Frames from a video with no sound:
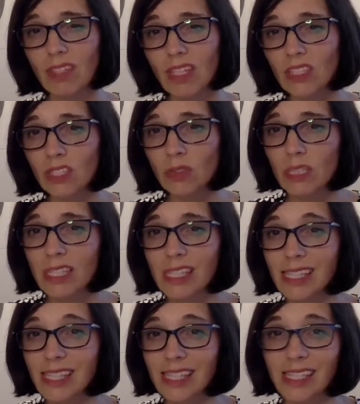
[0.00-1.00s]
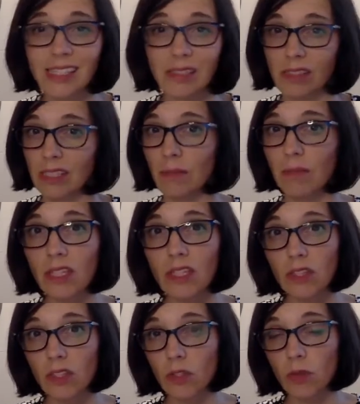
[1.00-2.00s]
So, is this
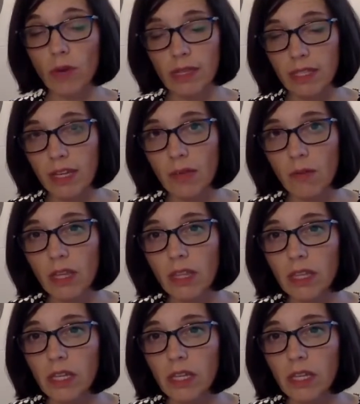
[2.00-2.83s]
something you resonate with?